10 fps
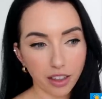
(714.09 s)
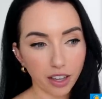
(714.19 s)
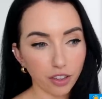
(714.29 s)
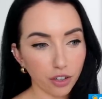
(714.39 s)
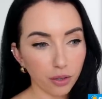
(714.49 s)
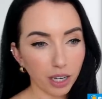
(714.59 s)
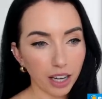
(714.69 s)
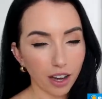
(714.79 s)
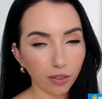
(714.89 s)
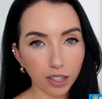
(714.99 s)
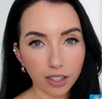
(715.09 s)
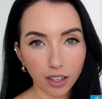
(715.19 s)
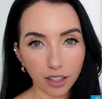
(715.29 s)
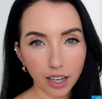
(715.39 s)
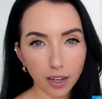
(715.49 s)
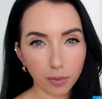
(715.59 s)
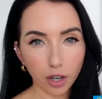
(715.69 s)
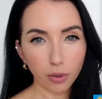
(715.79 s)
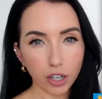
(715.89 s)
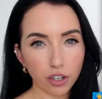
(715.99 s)
I think they're doing it every Sunday, I'm
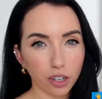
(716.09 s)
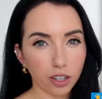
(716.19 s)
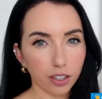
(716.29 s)
not quite sure,